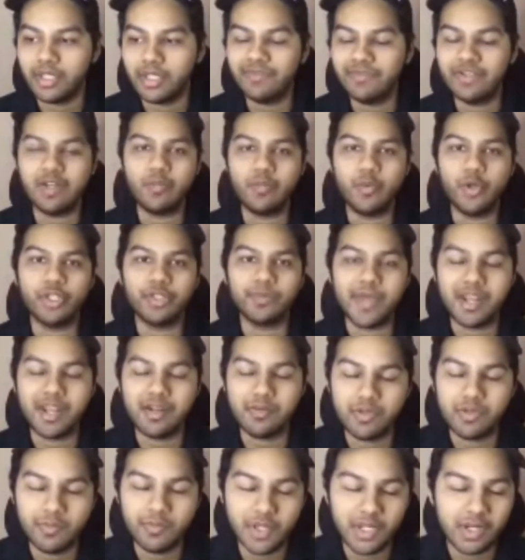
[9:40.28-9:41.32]
Even post
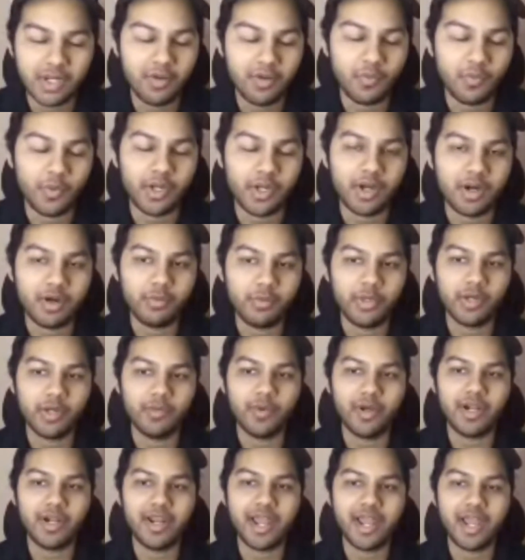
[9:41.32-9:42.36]
pandemic, we are
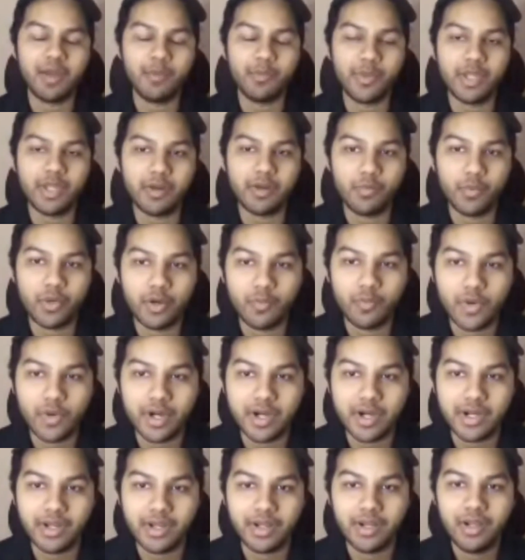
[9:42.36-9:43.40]
very happy, and
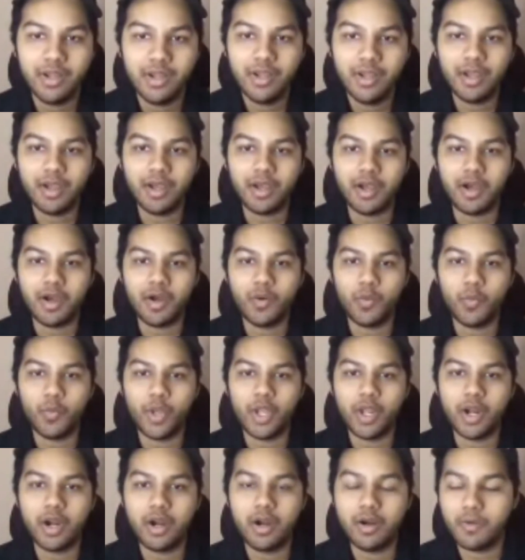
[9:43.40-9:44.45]

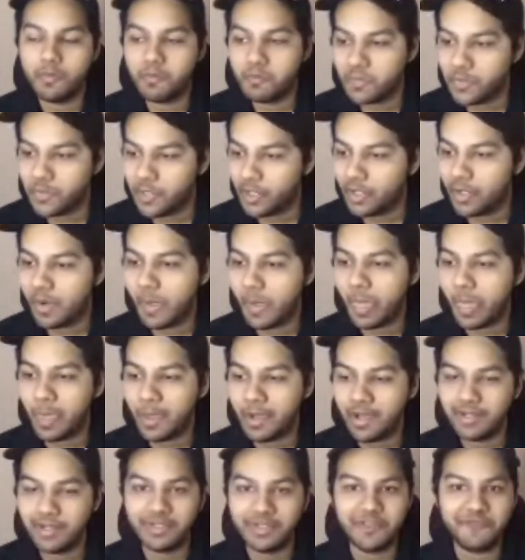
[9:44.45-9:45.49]
we are
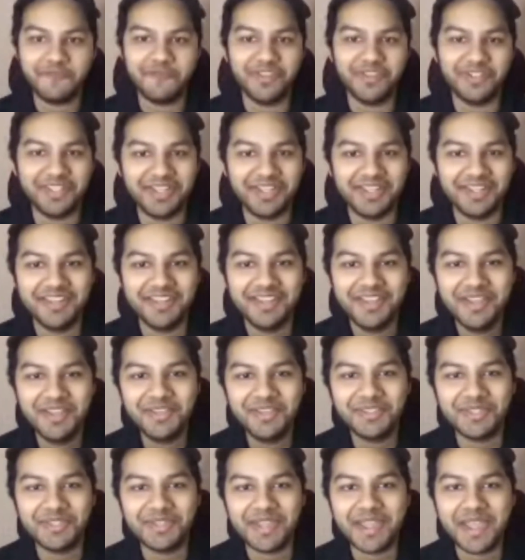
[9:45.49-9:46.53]
undefeated.
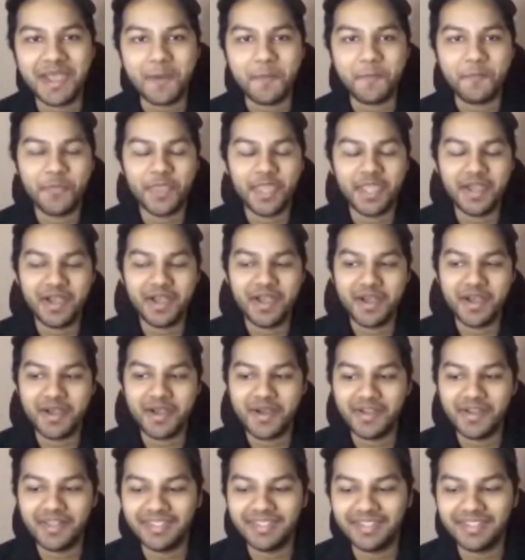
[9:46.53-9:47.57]

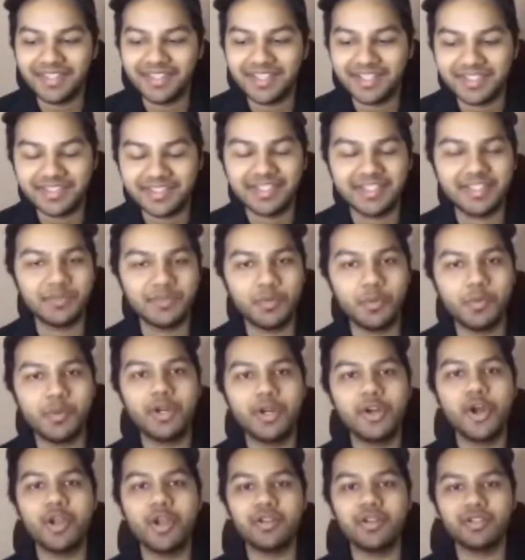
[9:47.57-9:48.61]
I think that's what we're
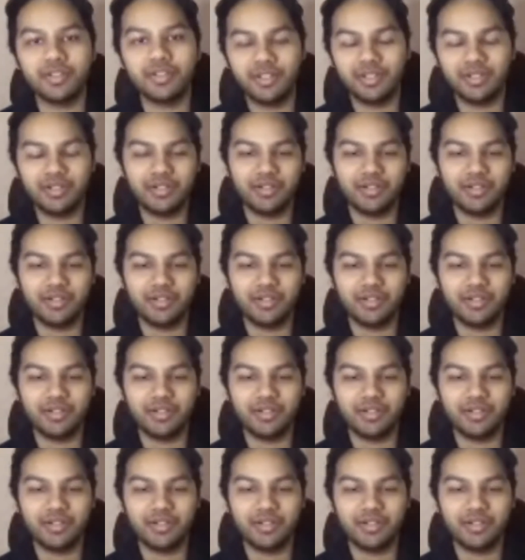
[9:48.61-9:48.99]
on.